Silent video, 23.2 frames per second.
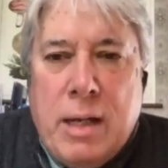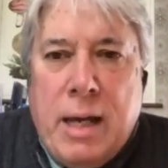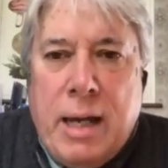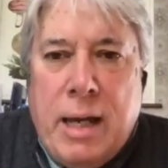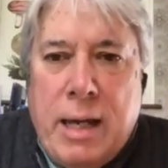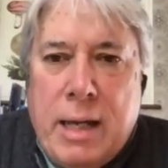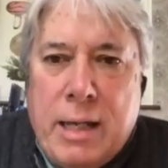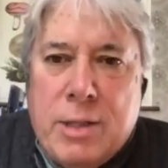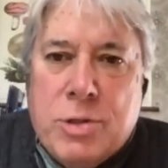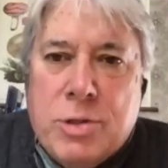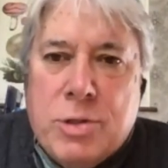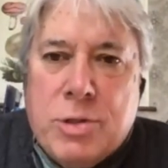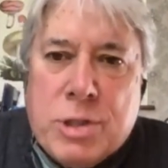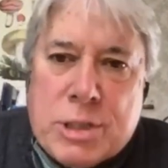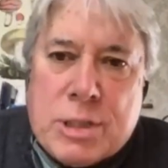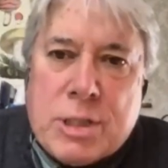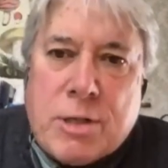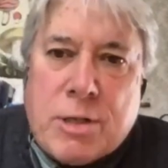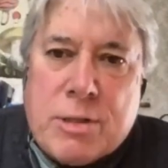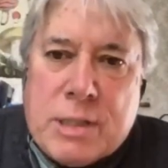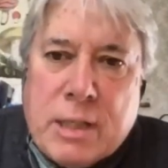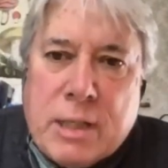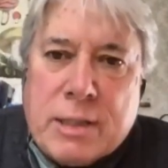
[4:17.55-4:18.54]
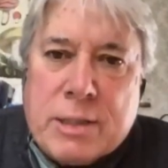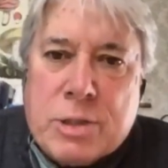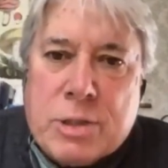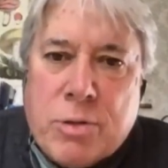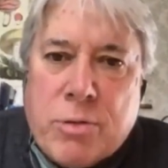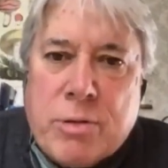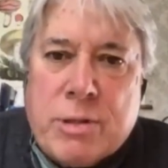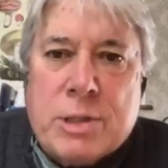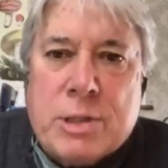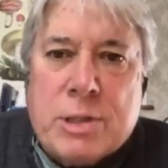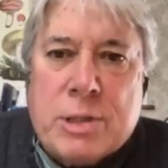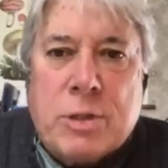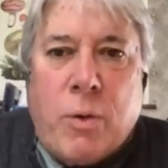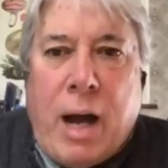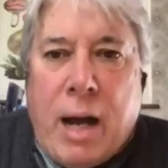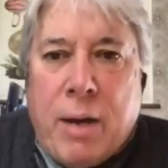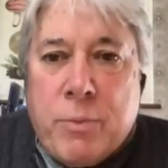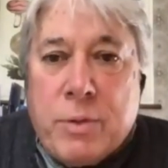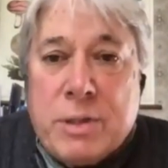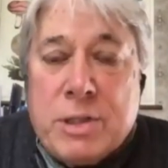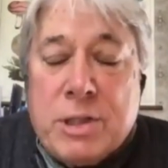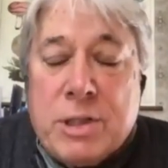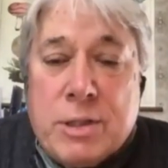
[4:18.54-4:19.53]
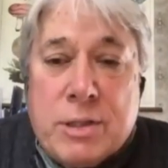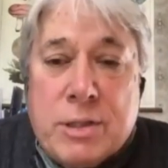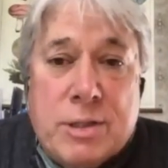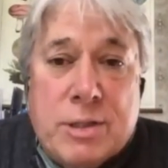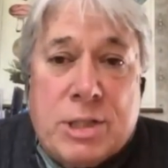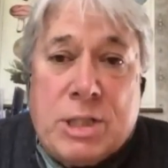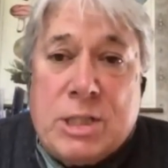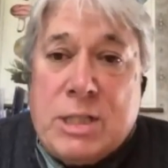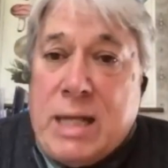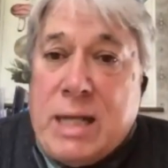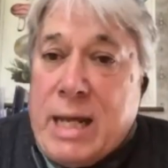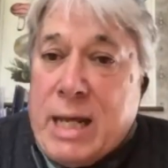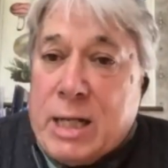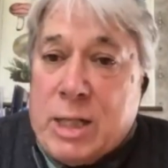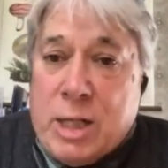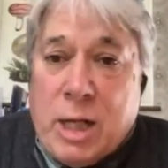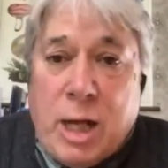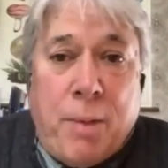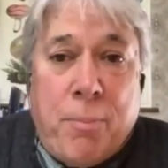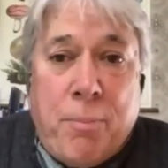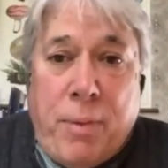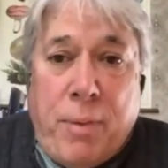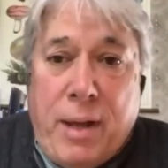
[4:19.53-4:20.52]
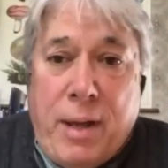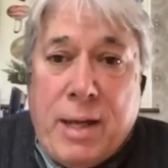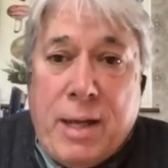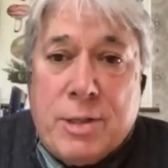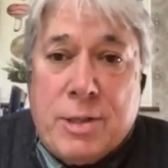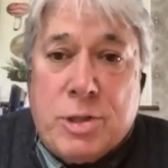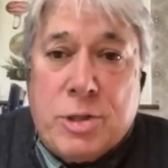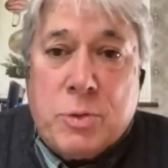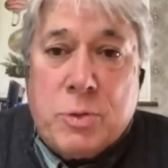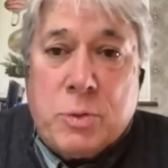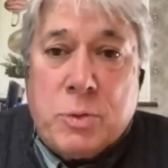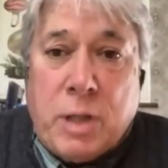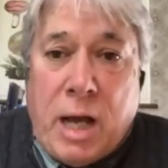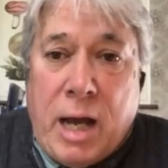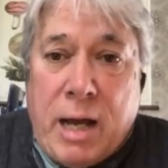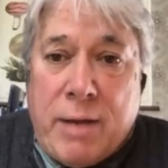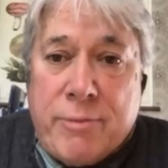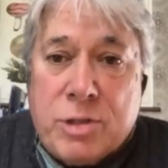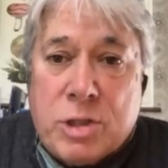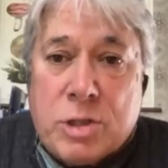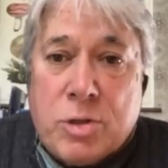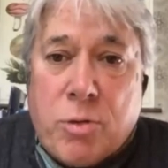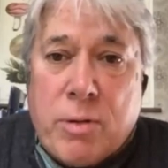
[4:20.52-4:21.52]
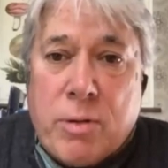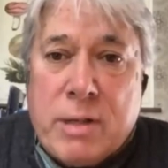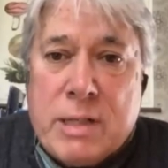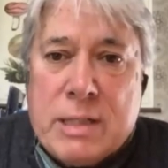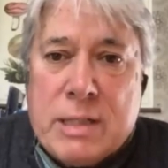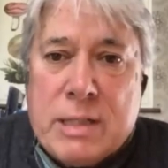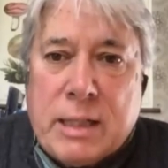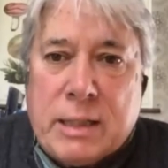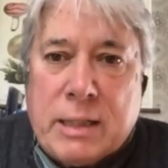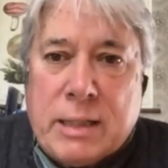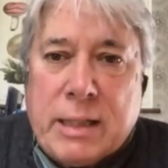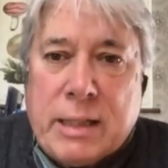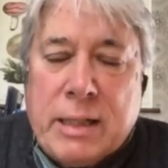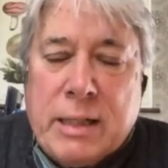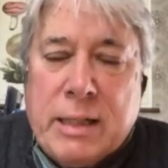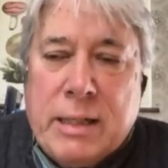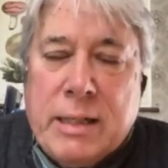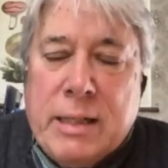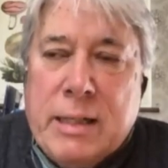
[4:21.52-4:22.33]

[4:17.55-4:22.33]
Hey, you should start telling stories. So I would stand up and do live storytelling,